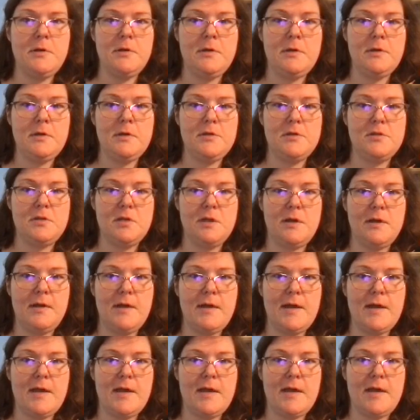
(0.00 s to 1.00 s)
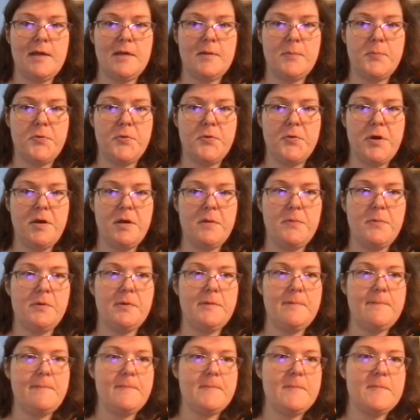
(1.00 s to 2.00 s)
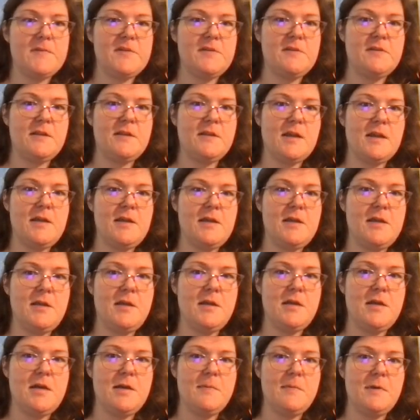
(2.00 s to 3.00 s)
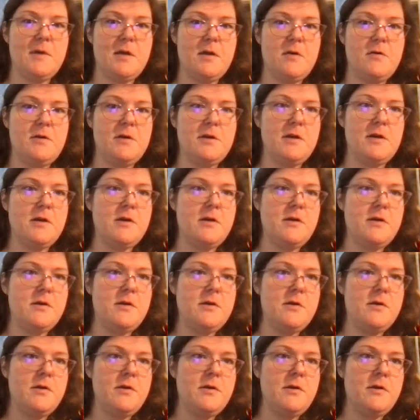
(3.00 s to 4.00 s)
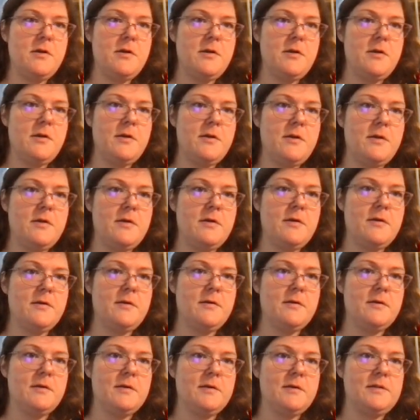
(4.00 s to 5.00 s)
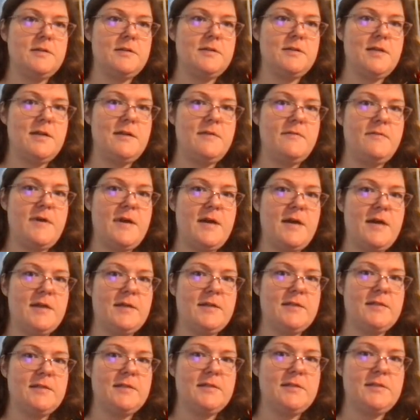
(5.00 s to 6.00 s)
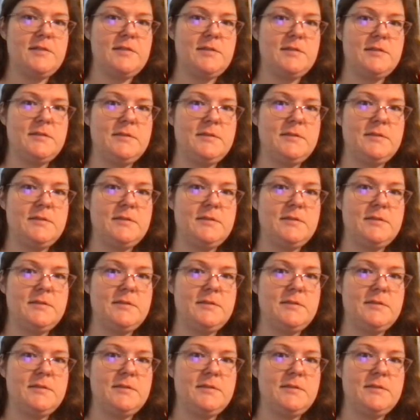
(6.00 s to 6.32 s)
And so now I got like a printable. So then I could go to like save as